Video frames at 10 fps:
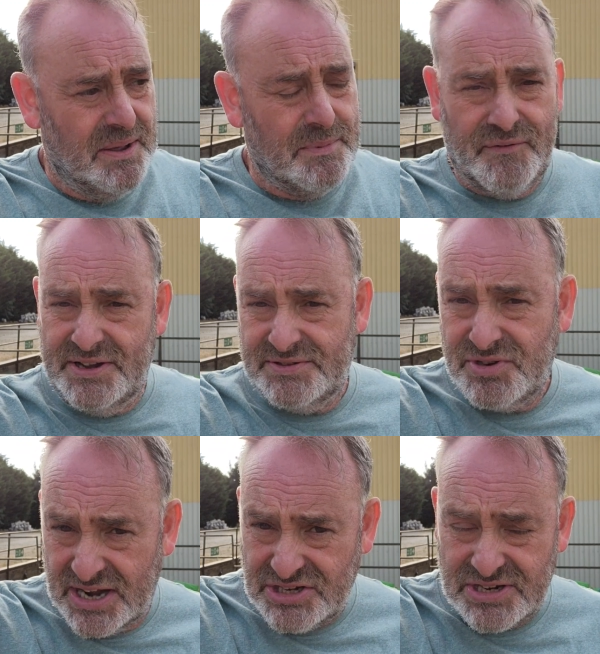But things have
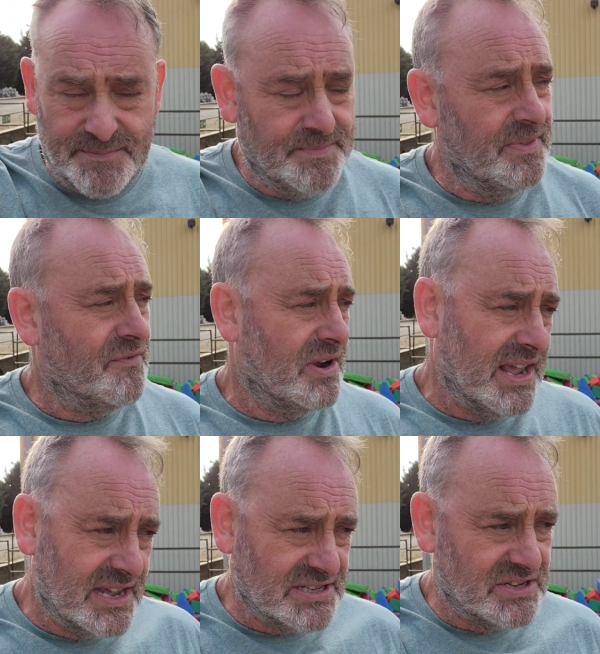changed. 3
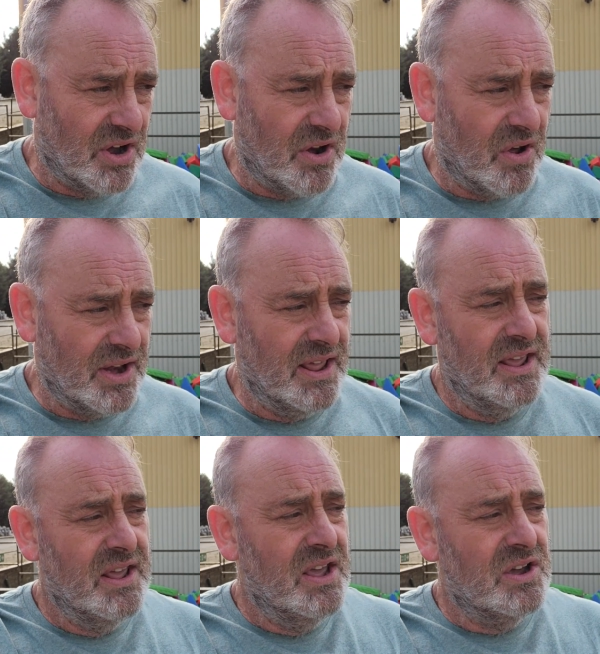years has gone on.
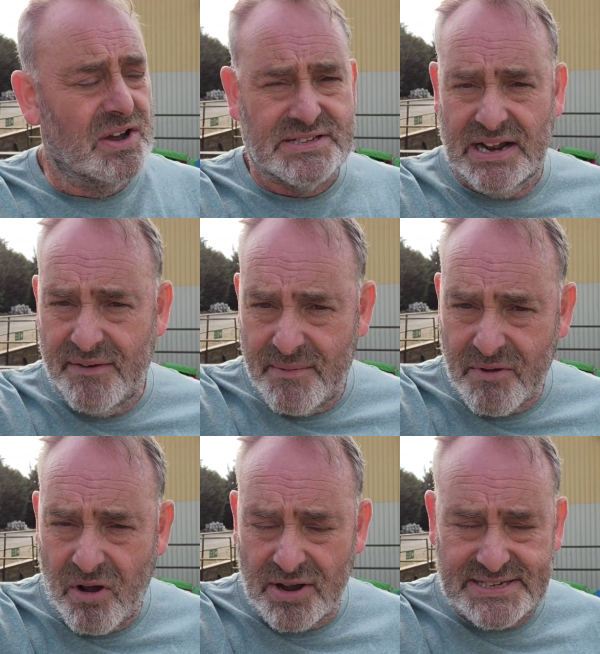Cost of
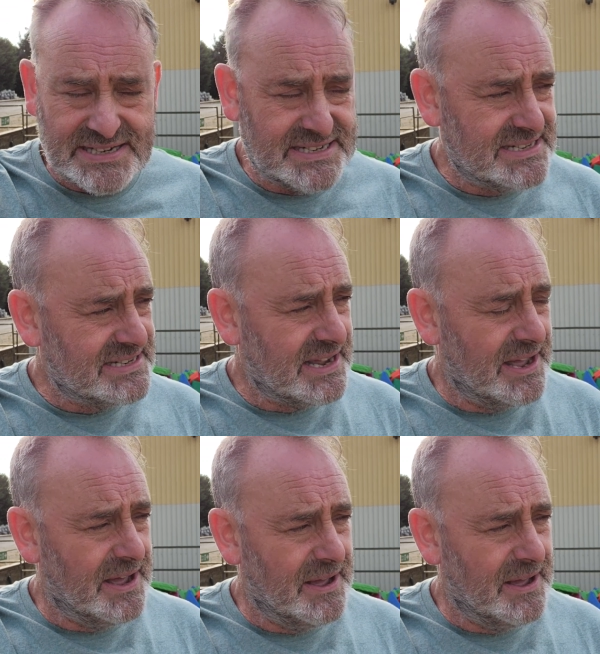living crisis.